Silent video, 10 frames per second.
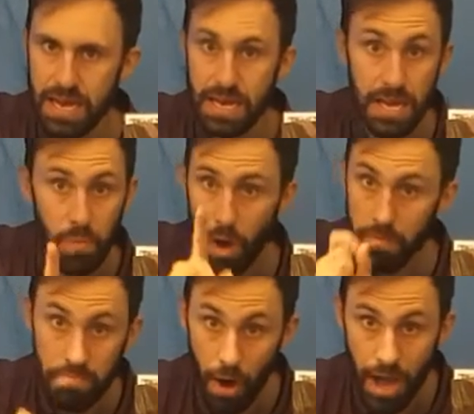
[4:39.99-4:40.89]
It
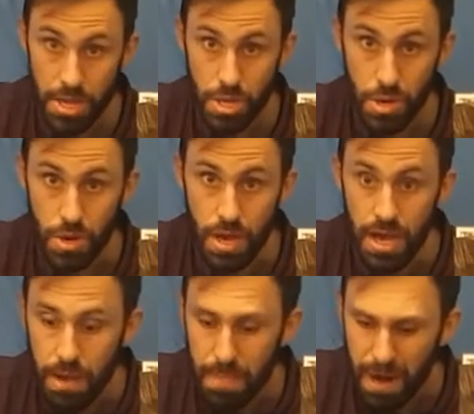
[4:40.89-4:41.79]
won't bite you,
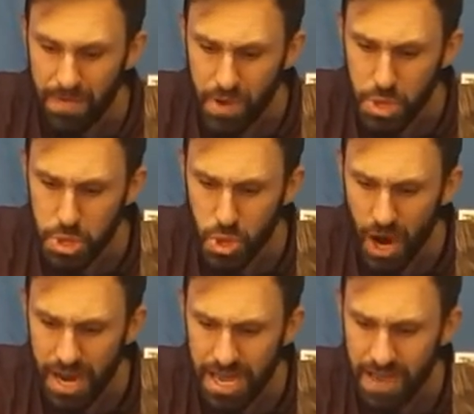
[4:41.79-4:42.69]
but if you try to